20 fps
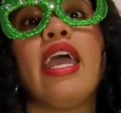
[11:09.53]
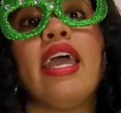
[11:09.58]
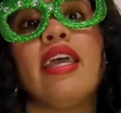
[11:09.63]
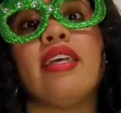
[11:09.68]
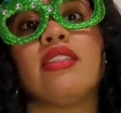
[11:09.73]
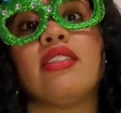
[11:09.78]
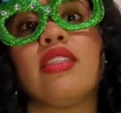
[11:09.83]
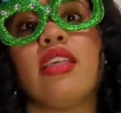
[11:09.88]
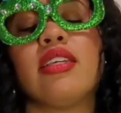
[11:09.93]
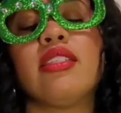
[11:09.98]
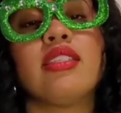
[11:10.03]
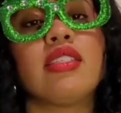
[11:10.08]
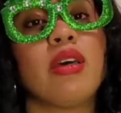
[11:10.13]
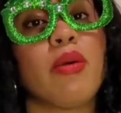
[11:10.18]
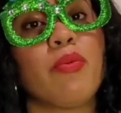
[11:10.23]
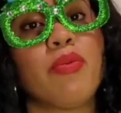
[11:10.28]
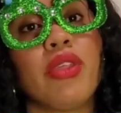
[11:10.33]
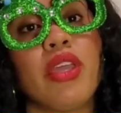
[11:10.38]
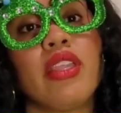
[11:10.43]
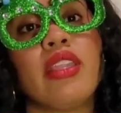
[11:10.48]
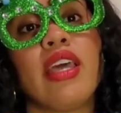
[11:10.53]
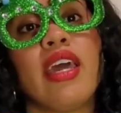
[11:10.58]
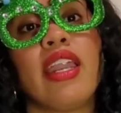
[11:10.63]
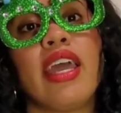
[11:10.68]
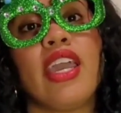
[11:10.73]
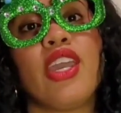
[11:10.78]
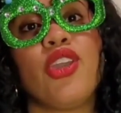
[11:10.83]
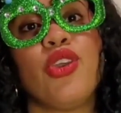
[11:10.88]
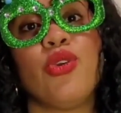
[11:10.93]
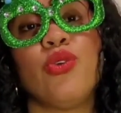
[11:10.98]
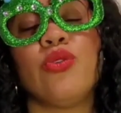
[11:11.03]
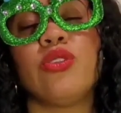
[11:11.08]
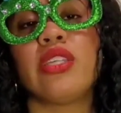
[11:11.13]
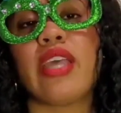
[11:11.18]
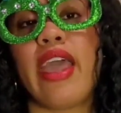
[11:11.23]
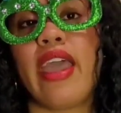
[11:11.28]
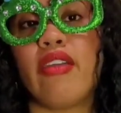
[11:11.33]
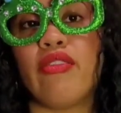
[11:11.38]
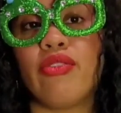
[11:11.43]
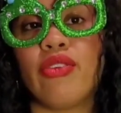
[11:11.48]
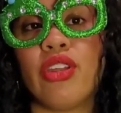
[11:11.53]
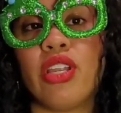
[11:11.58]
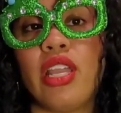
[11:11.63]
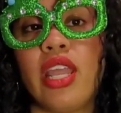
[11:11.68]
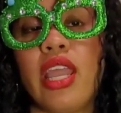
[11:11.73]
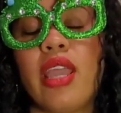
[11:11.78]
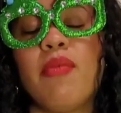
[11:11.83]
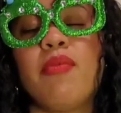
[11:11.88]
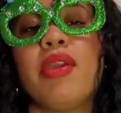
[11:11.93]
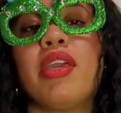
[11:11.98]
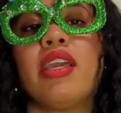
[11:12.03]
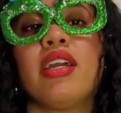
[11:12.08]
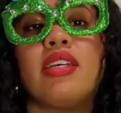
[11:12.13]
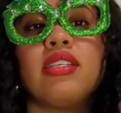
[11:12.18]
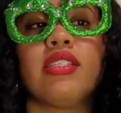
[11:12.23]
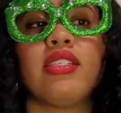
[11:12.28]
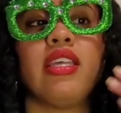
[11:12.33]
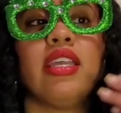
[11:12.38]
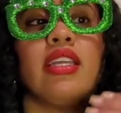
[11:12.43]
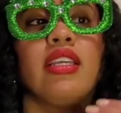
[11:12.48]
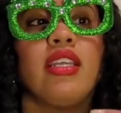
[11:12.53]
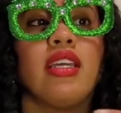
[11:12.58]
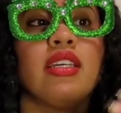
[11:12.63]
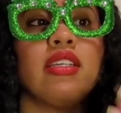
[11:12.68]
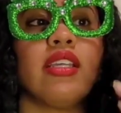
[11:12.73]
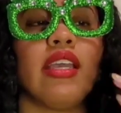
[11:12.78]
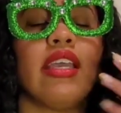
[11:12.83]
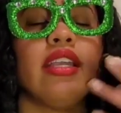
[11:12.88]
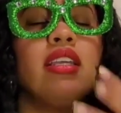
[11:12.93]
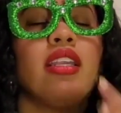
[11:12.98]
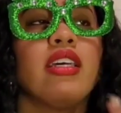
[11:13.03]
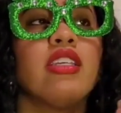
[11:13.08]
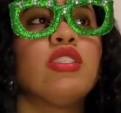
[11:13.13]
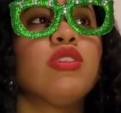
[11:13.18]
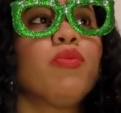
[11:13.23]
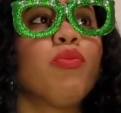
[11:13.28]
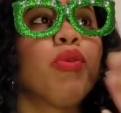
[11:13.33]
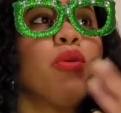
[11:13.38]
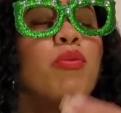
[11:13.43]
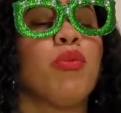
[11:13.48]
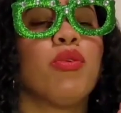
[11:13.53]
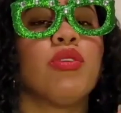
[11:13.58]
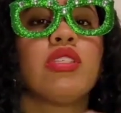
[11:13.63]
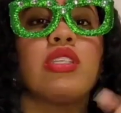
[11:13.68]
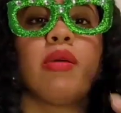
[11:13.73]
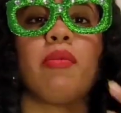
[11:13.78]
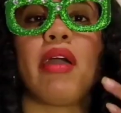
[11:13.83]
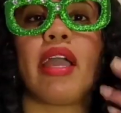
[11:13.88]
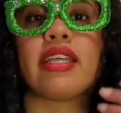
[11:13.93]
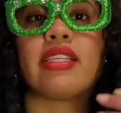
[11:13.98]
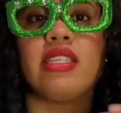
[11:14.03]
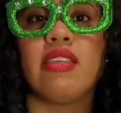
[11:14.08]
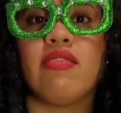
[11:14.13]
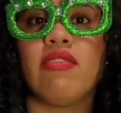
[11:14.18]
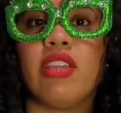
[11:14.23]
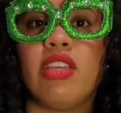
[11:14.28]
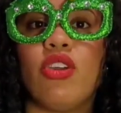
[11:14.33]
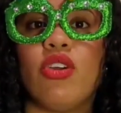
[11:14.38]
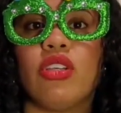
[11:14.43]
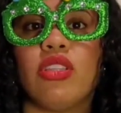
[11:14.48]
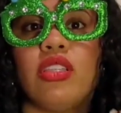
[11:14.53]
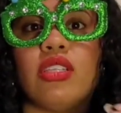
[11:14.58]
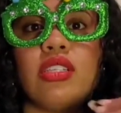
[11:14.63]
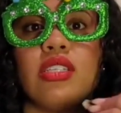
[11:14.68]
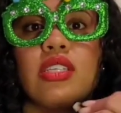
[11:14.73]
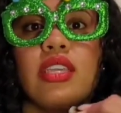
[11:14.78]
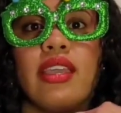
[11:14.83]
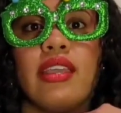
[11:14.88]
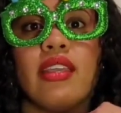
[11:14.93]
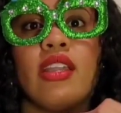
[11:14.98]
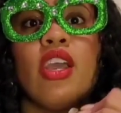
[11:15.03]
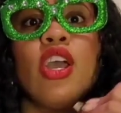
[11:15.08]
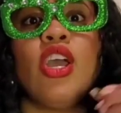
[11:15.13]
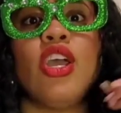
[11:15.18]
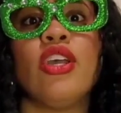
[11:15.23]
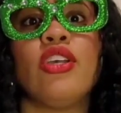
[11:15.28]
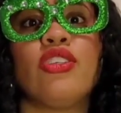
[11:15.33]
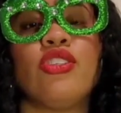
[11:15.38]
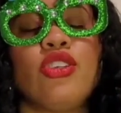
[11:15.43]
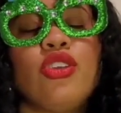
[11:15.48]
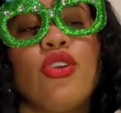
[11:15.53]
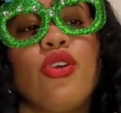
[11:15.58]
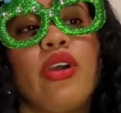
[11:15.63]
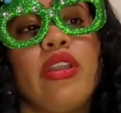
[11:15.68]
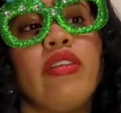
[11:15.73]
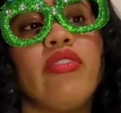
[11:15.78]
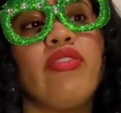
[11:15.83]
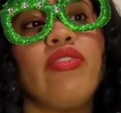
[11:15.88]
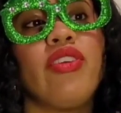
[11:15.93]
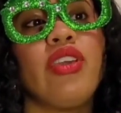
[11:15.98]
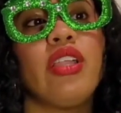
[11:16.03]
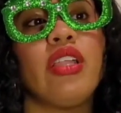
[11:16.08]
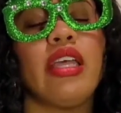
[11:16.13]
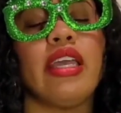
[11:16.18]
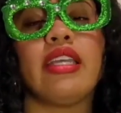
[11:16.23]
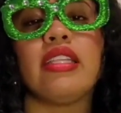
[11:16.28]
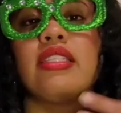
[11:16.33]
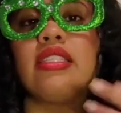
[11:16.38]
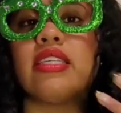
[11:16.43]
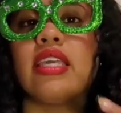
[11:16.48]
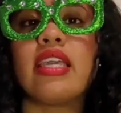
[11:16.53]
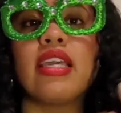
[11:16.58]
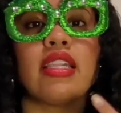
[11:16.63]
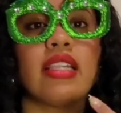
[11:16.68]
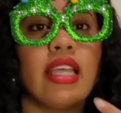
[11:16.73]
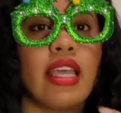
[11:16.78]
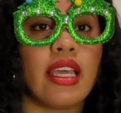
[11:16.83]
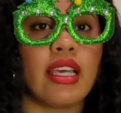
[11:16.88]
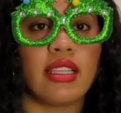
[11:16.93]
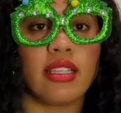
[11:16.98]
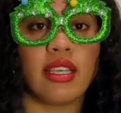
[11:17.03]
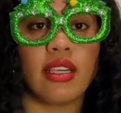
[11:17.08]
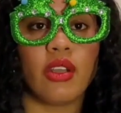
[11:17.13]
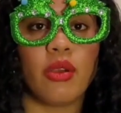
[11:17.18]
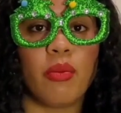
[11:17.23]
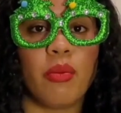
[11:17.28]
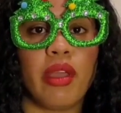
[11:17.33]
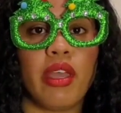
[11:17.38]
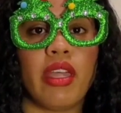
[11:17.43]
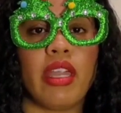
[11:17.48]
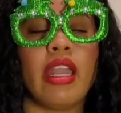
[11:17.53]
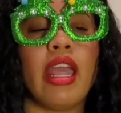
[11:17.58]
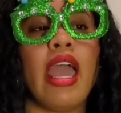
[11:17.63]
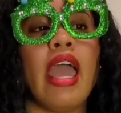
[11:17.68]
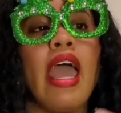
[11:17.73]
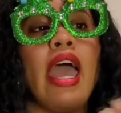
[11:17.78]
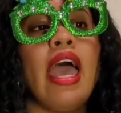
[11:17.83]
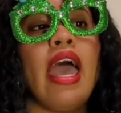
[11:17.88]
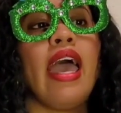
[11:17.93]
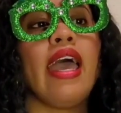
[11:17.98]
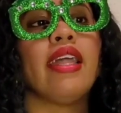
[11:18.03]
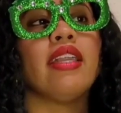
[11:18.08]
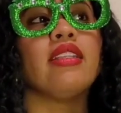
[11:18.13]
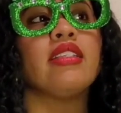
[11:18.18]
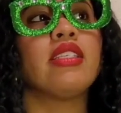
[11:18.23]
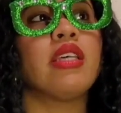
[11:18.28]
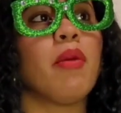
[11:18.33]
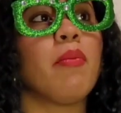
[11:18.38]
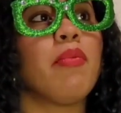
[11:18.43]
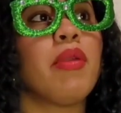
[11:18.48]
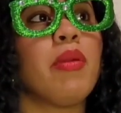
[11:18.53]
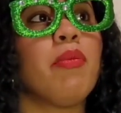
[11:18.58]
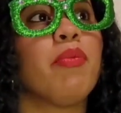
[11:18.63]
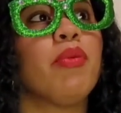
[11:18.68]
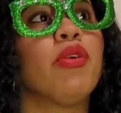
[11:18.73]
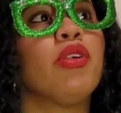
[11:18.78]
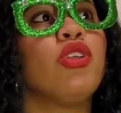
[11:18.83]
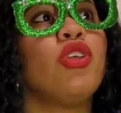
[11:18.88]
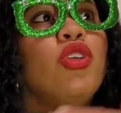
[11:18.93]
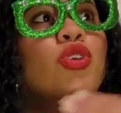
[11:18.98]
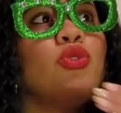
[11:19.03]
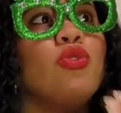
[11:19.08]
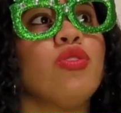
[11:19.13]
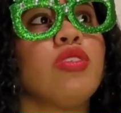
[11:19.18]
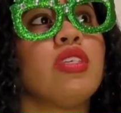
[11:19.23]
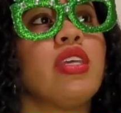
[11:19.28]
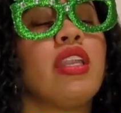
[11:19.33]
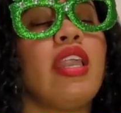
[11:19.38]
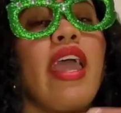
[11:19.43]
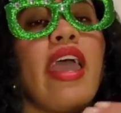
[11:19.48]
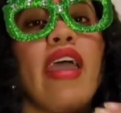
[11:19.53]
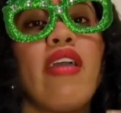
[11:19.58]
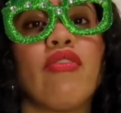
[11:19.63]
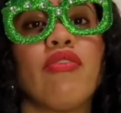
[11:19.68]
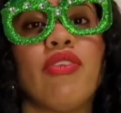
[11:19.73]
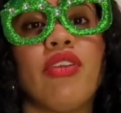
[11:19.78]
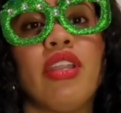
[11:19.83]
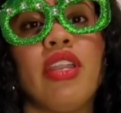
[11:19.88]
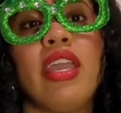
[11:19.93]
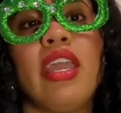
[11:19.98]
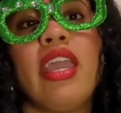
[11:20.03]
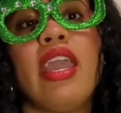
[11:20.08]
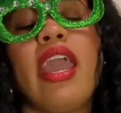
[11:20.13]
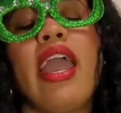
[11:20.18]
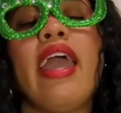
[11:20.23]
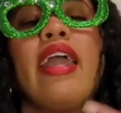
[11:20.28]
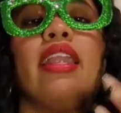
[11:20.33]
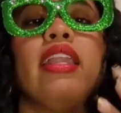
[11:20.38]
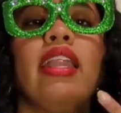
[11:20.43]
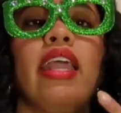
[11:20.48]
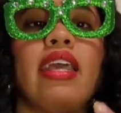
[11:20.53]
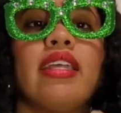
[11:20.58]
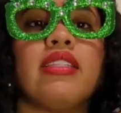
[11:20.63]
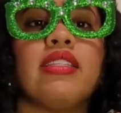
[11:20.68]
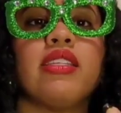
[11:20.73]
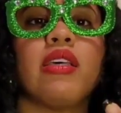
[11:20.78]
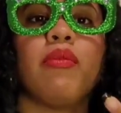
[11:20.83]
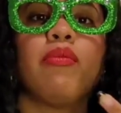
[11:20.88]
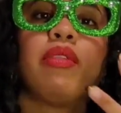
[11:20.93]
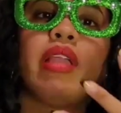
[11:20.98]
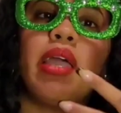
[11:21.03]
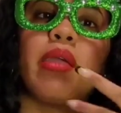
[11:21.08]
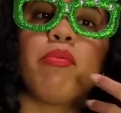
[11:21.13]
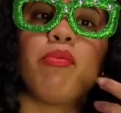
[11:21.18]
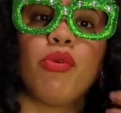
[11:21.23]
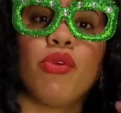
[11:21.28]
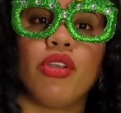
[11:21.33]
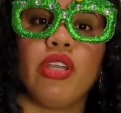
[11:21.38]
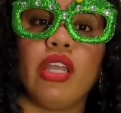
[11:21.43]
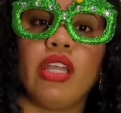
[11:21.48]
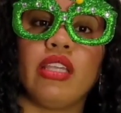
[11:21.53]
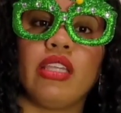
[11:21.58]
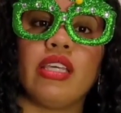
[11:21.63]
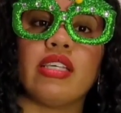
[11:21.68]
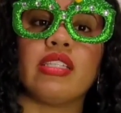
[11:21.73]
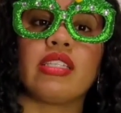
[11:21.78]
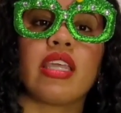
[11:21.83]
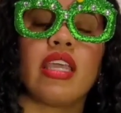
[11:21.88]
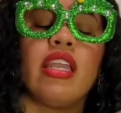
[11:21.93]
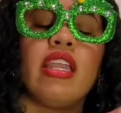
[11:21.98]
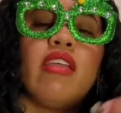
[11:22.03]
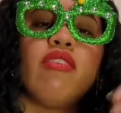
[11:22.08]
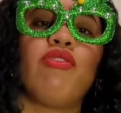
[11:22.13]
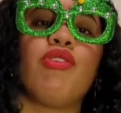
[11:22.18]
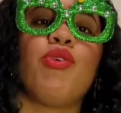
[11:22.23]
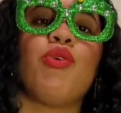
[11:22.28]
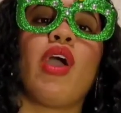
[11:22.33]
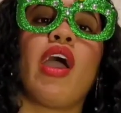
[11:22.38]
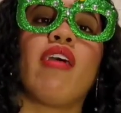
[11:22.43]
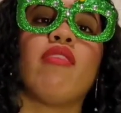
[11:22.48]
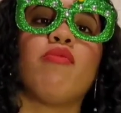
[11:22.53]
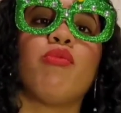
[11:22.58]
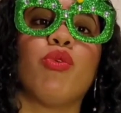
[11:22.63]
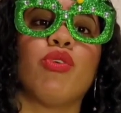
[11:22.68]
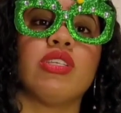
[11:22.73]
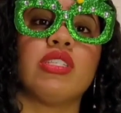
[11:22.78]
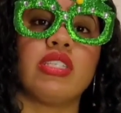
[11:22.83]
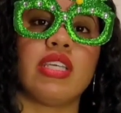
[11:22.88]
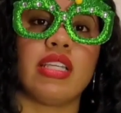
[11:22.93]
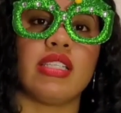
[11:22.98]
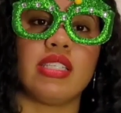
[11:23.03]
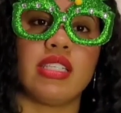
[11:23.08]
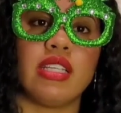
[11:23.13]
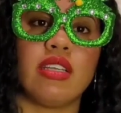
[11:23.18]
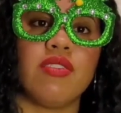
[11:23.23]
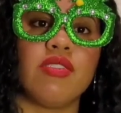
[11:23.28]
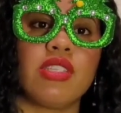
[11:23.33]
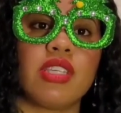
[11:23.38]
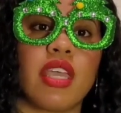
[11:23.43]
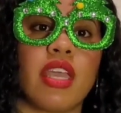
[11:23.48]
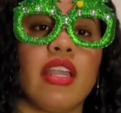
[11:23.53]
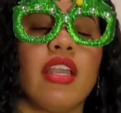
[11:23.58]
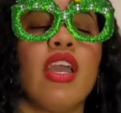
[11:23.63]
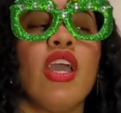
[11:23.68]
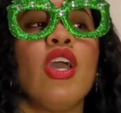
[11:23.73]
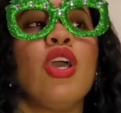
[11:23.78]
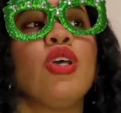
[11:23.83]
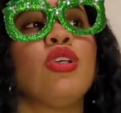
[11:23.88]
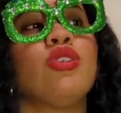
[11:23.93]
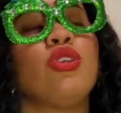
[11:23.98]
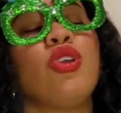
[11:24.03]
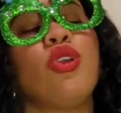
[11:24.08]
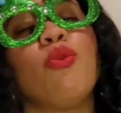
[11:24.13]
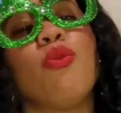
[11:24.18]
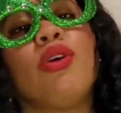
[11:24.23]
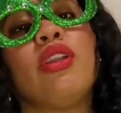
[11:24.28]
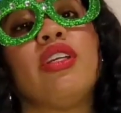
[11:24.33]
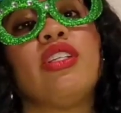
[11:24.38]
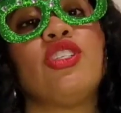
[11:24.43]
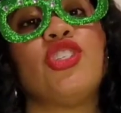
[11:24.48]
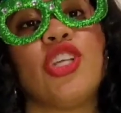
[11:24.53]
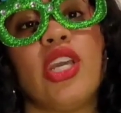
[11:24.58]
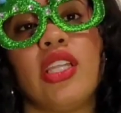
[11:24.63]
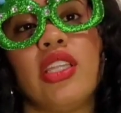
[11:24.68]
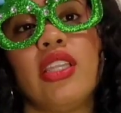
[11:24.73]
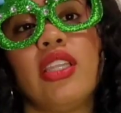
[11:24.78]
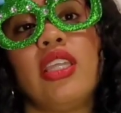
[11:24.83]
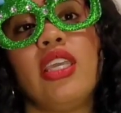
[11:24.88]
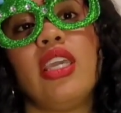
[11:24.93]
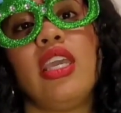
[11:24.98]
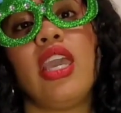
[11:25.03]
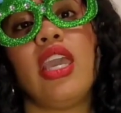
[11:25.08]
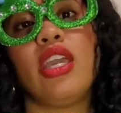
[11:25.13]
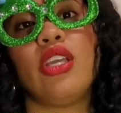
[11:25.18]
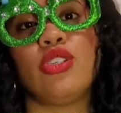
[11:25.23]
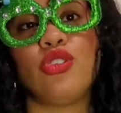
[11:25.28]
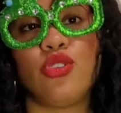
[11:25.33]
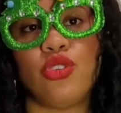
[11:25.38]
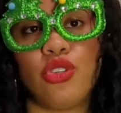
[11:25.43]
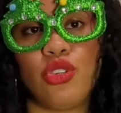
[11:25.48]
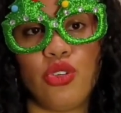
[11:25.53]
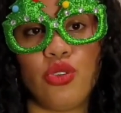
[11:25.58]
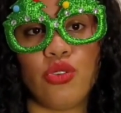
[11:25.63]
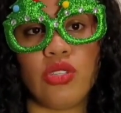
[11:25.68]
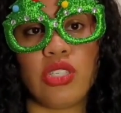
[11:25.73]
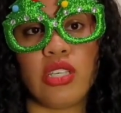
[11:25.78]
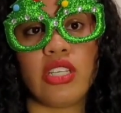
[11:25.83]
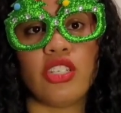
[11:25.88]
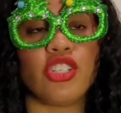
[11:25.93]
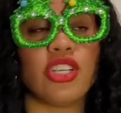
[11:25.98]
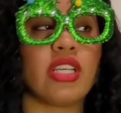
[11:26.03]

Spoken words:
It's not something that I use every day because it does promote some activity on the skin. So you're going to feel it tingling a little bit. And some people use it every day and ends up like burning their skin if you have more sensitive skin. So you want to gently introduce it.